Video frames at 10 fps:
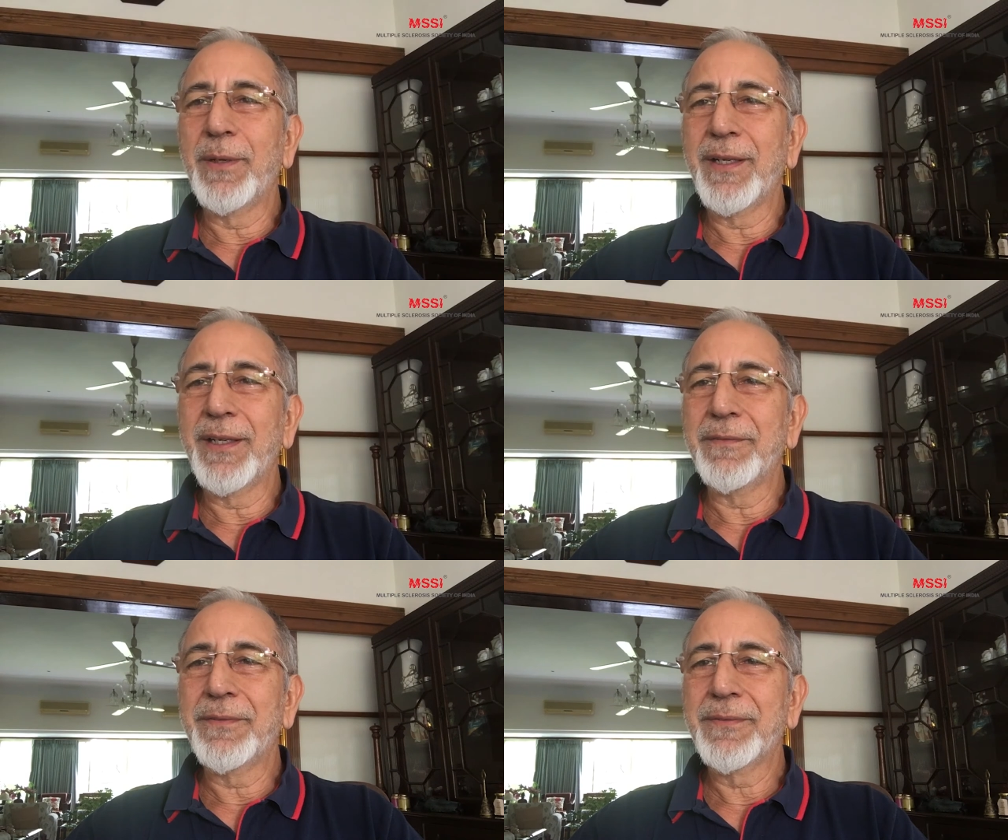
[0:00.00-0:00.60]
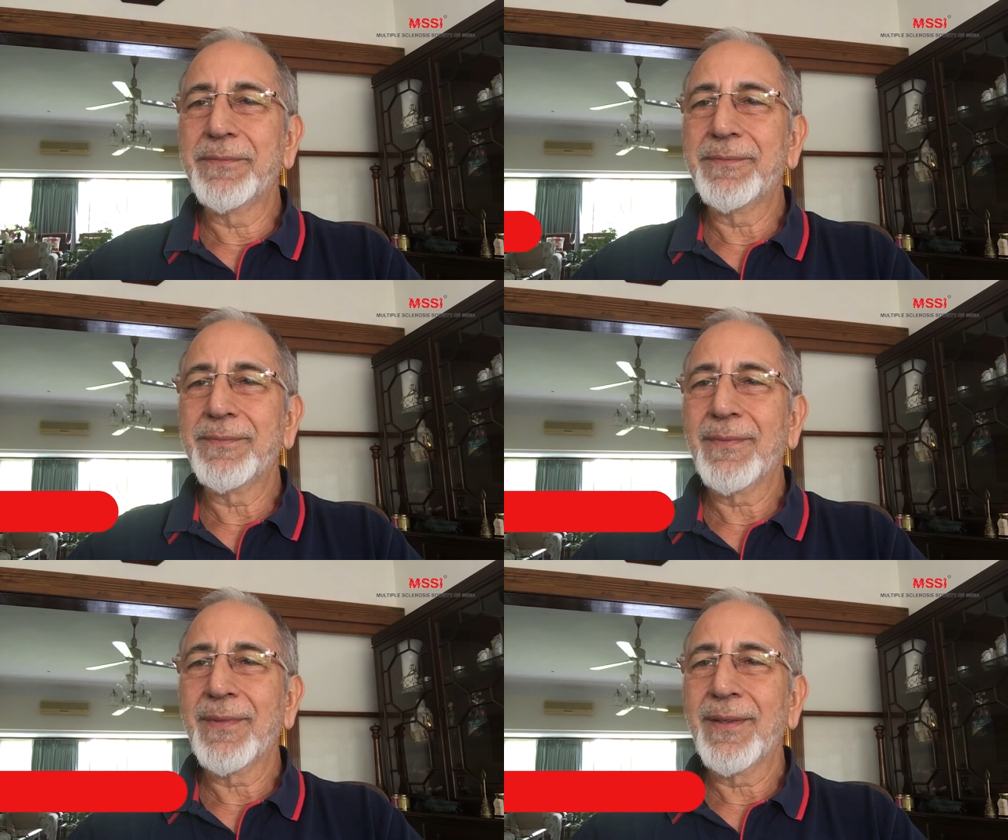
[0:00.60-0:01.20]
believe
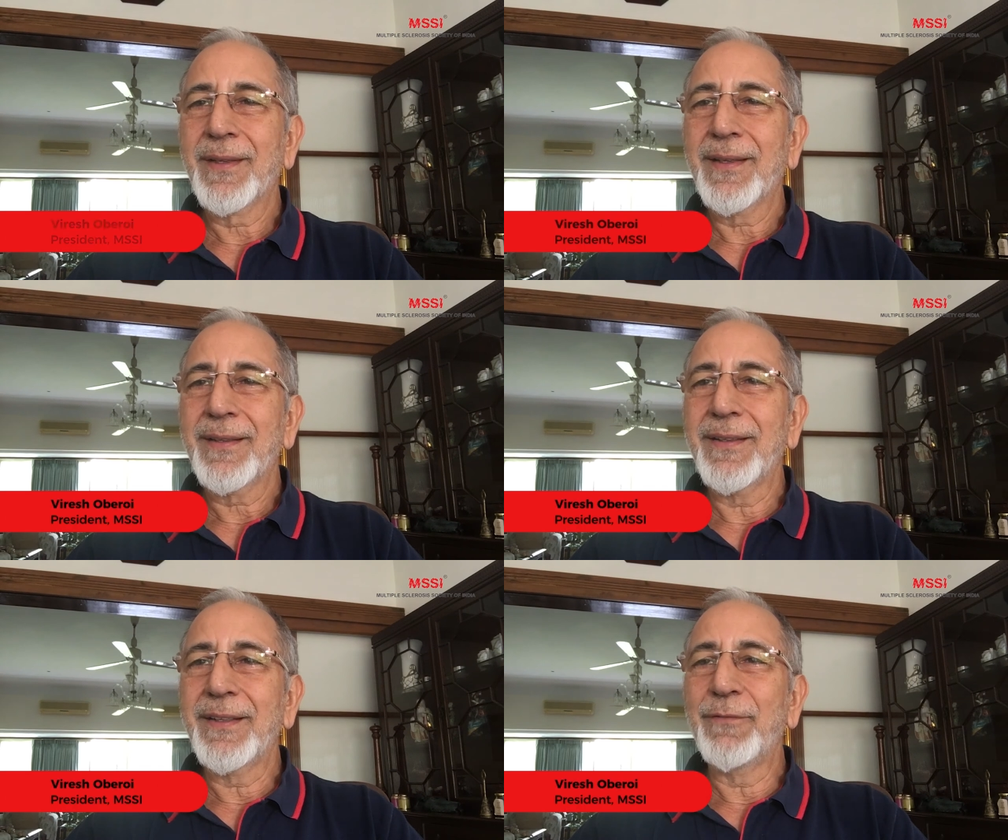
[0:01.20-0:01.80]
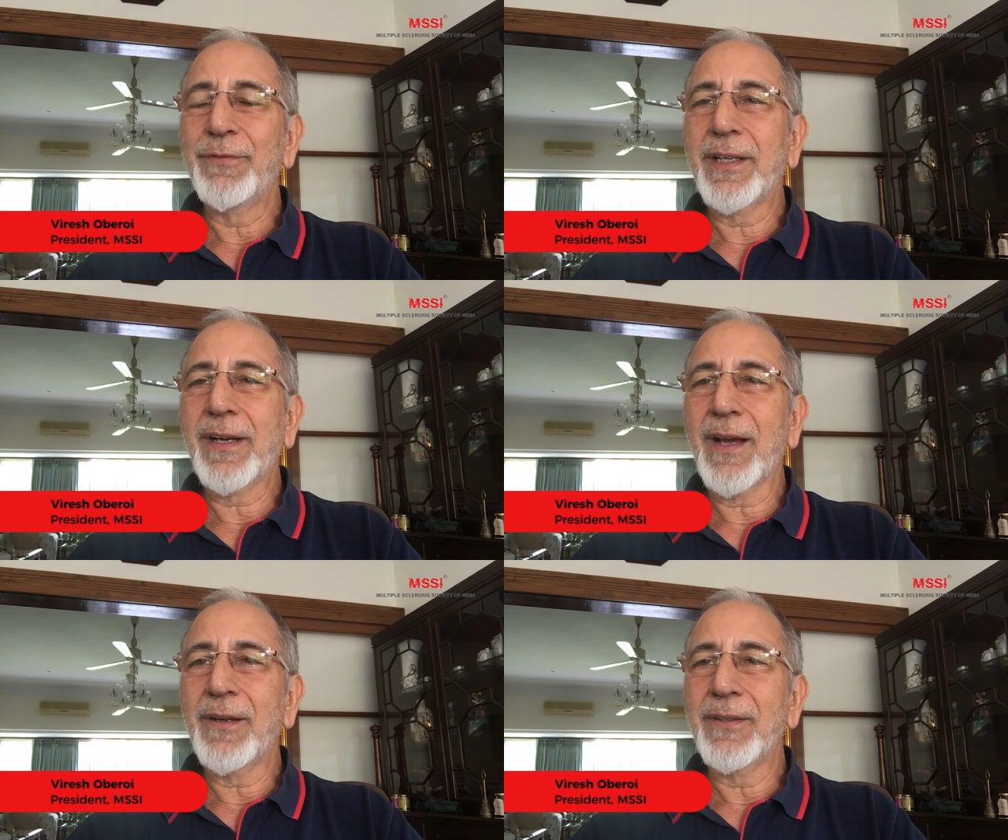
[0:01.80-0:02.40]
that every
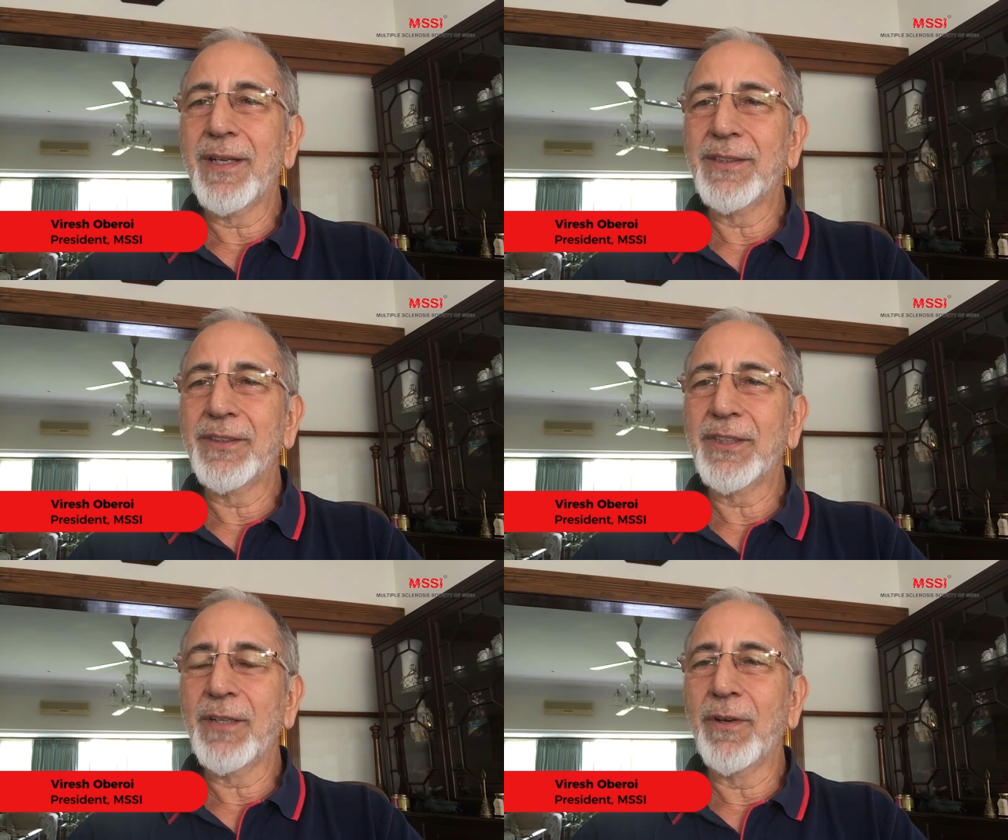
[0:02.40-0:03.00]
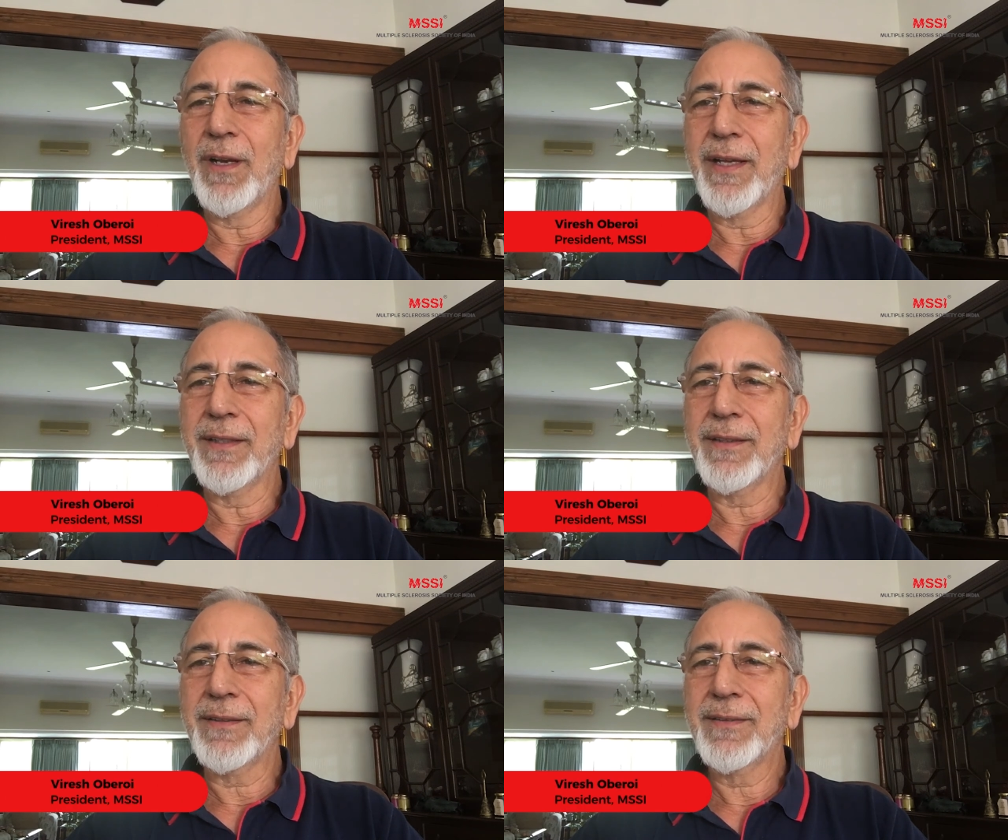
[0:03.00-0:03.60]
cloud has a silver
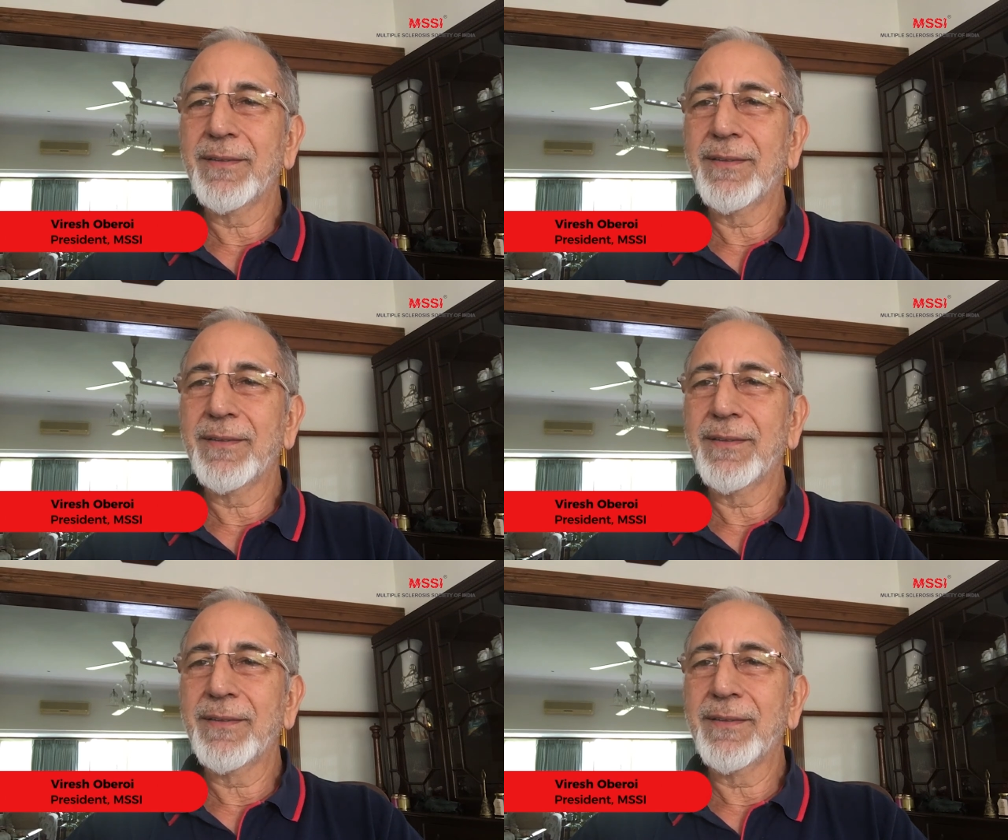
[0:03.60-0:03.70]
lining.